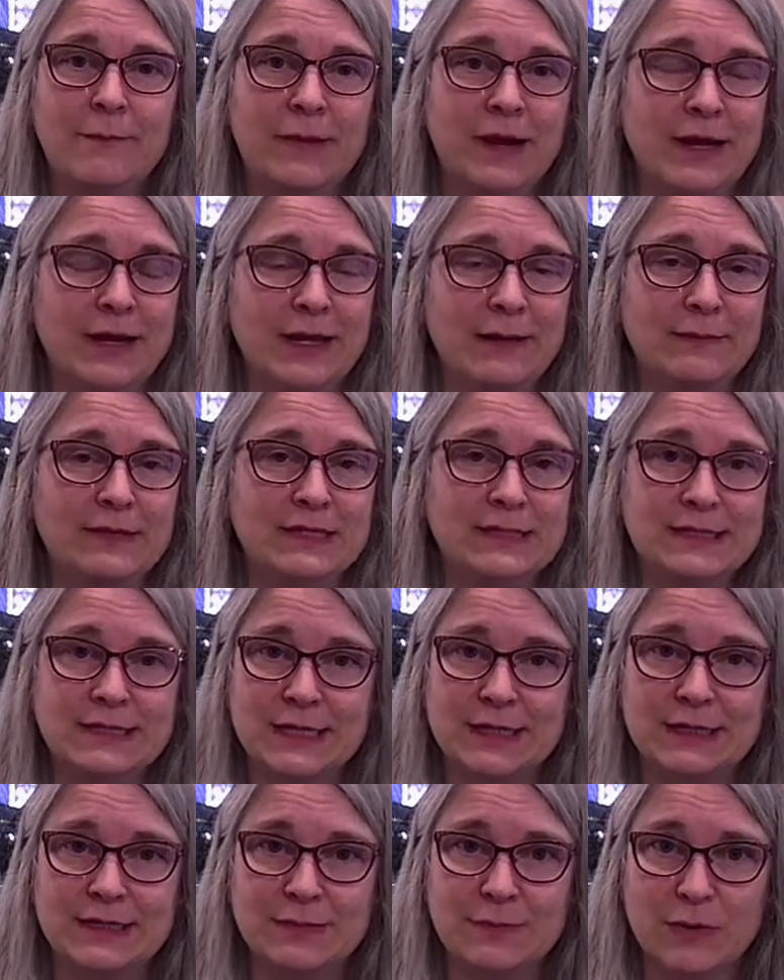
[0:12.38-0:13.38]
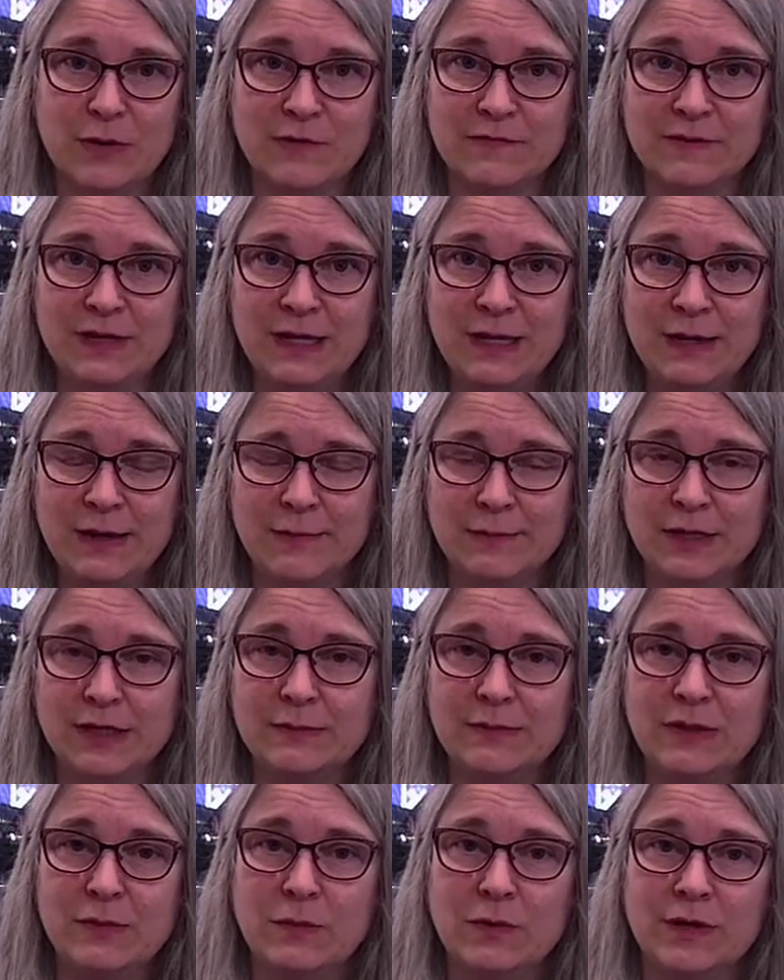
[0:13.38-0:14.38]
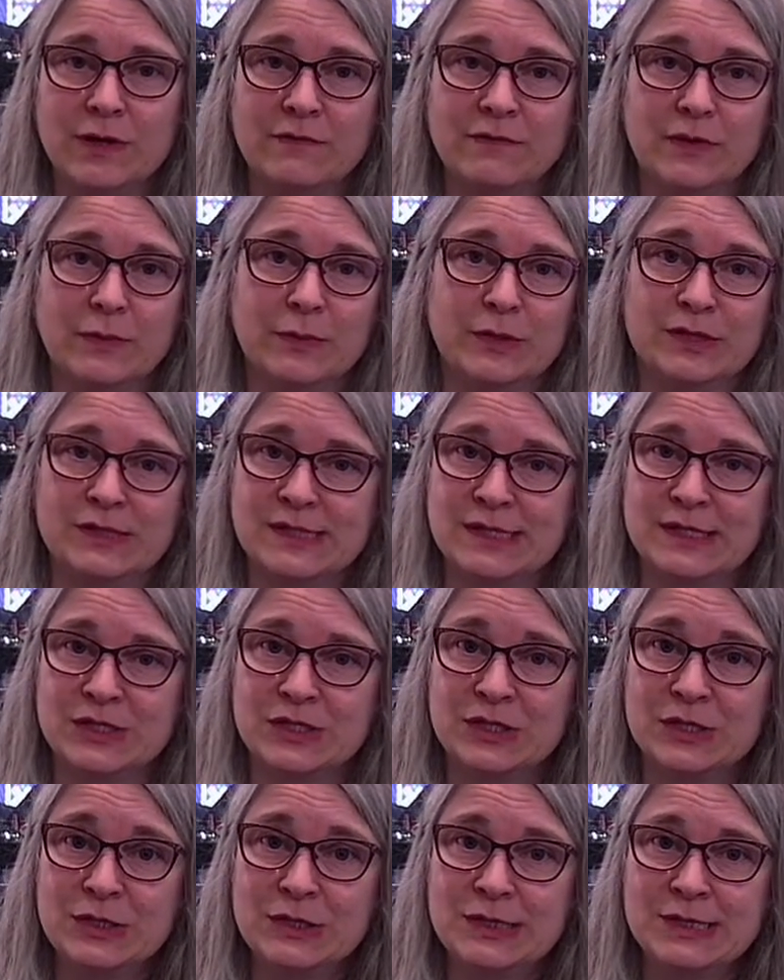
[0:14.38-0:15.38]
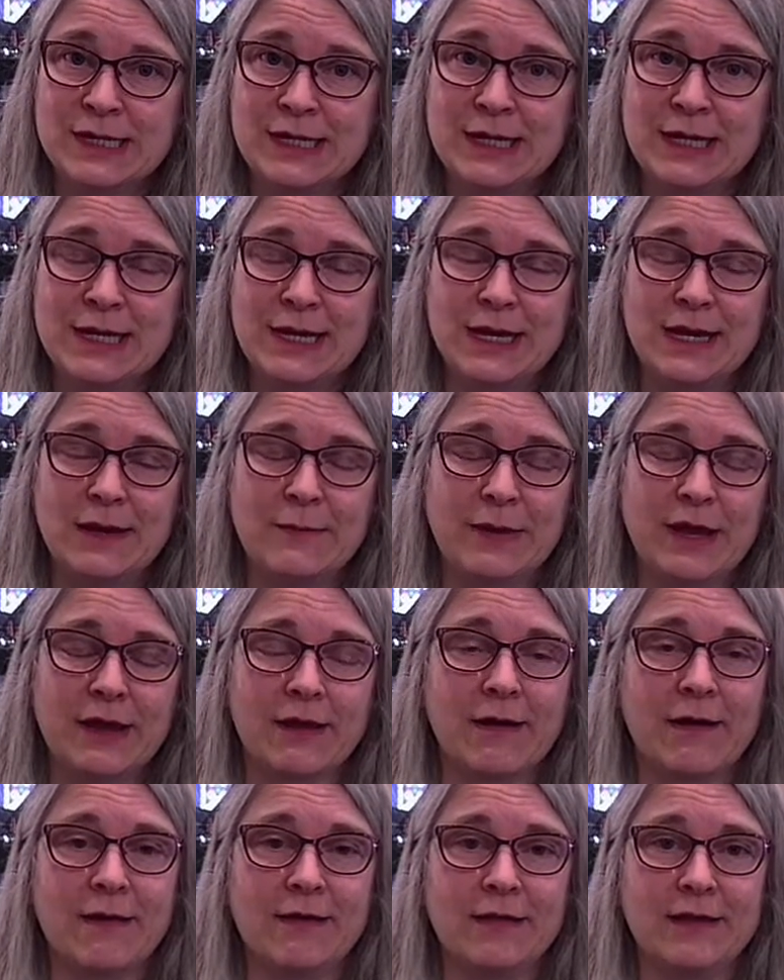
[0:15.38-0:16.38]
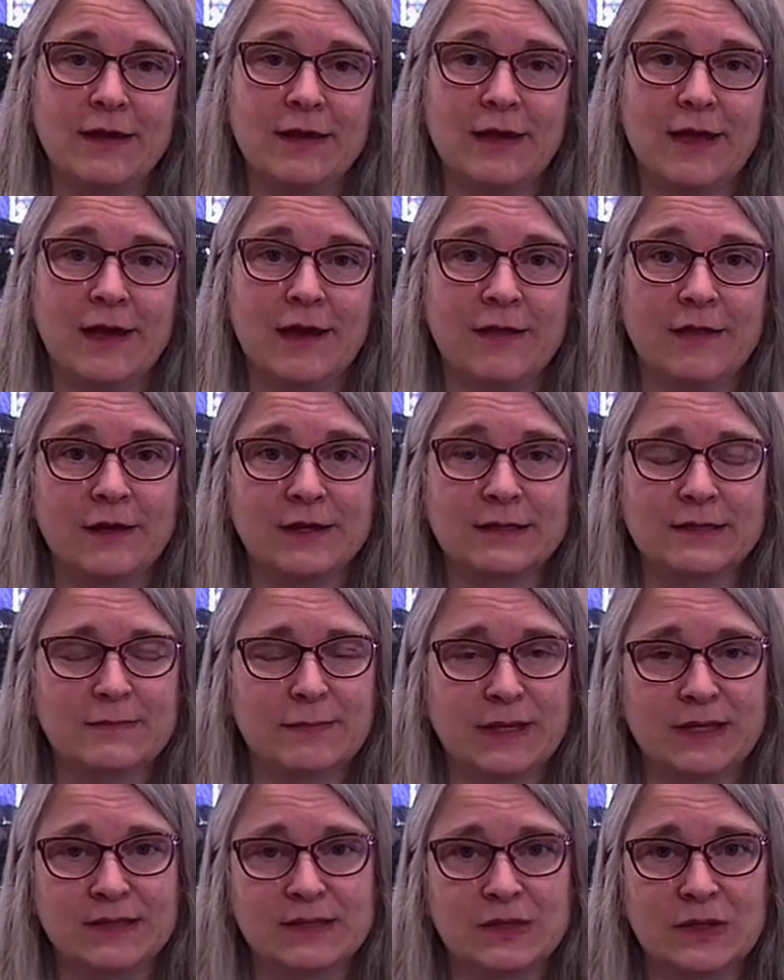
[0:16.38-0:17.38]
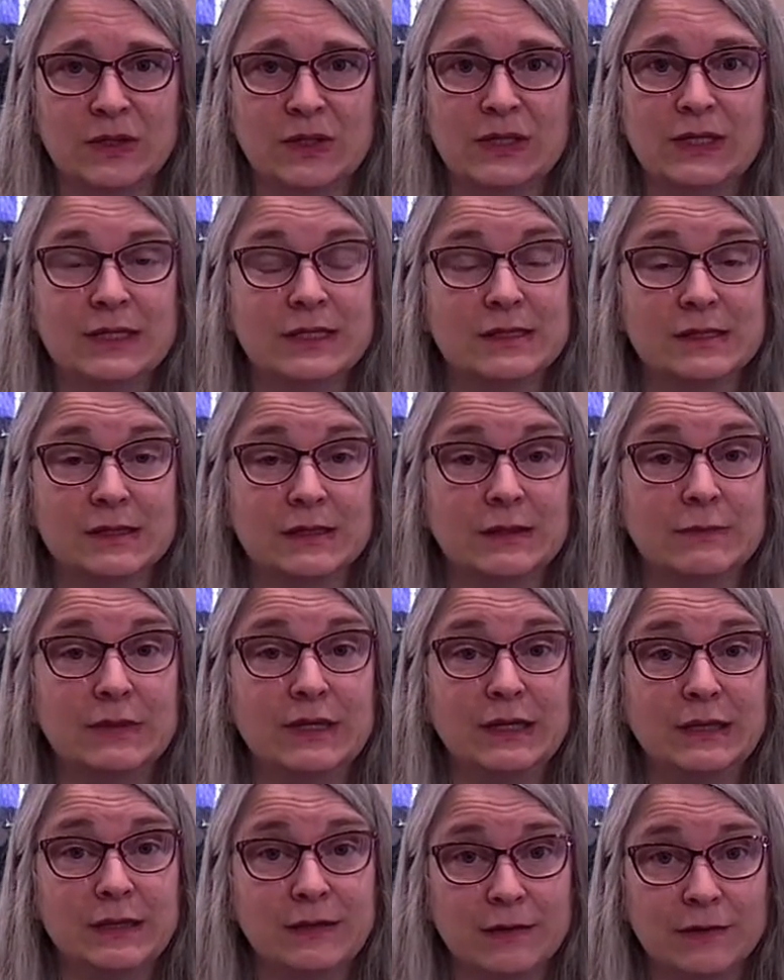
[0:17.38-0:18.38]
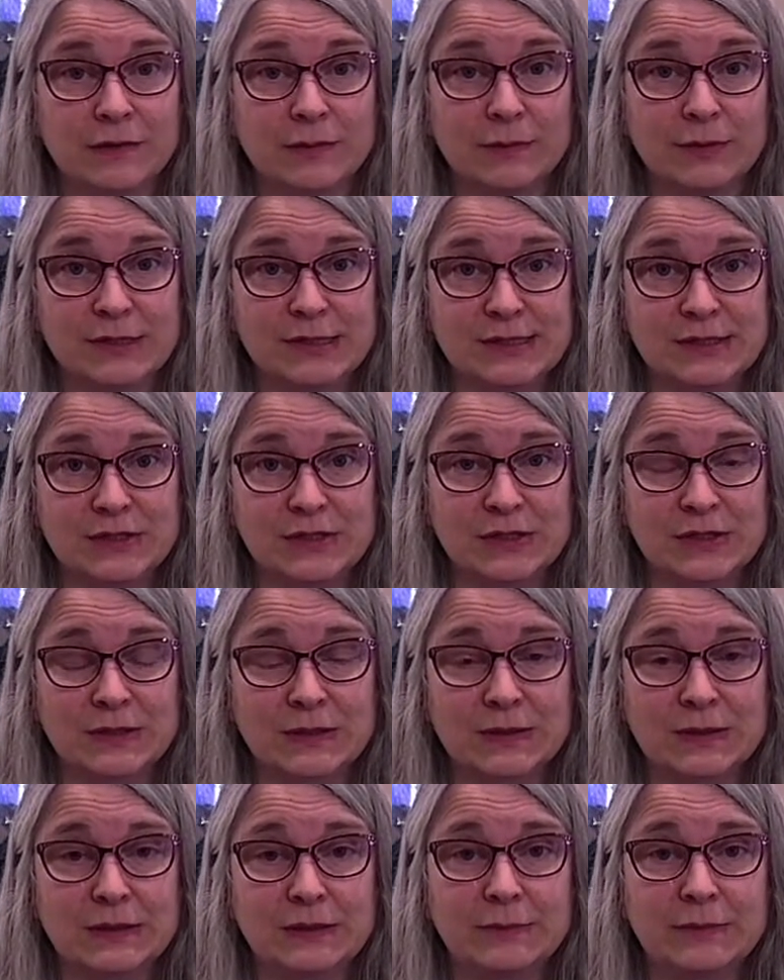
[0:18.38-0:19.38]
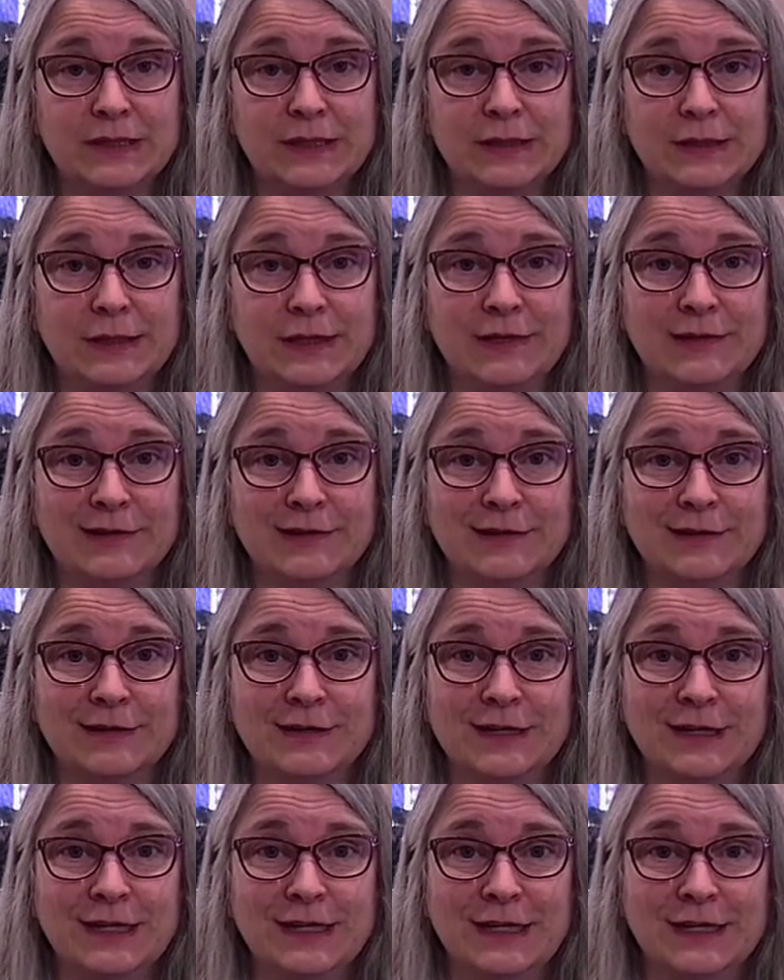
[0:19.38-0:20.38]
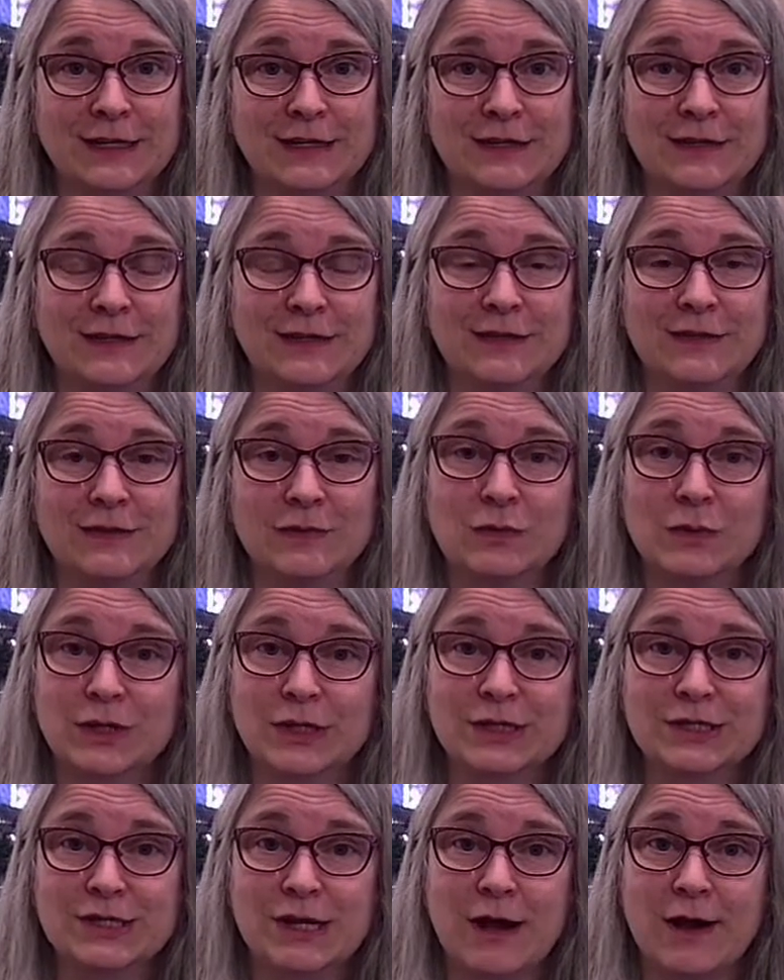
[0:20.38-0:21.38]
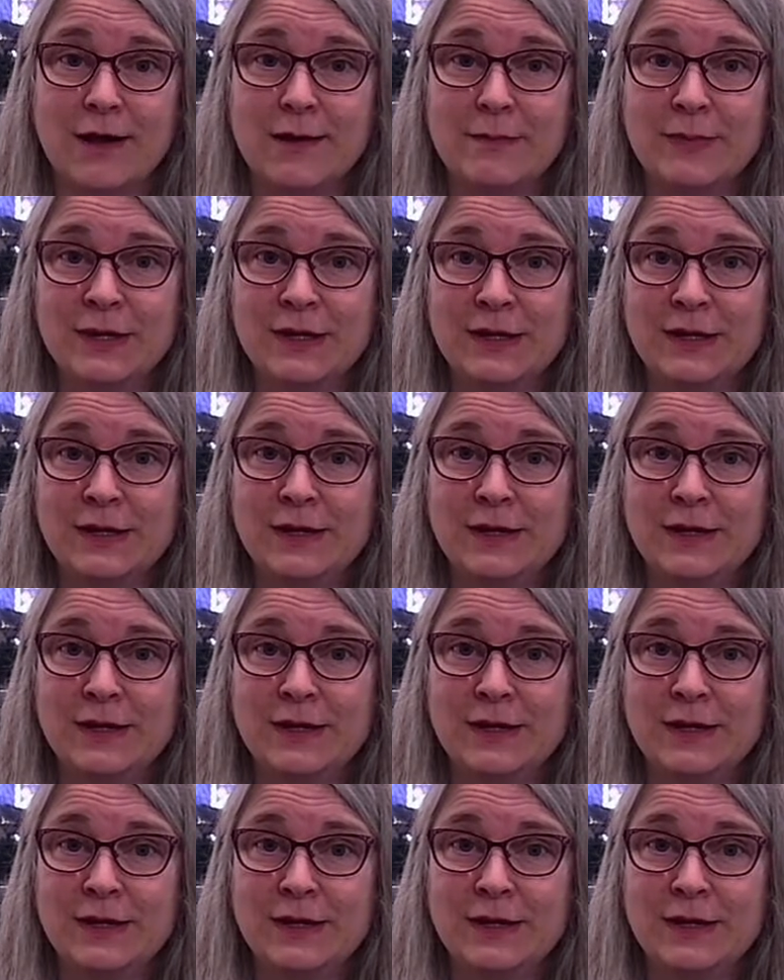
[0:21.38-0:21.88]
My name is Sandy Murphy. I'm going to be one of your presenters and my colleague Alex Meszler is going to be the other presenter a little bit later in the workshop.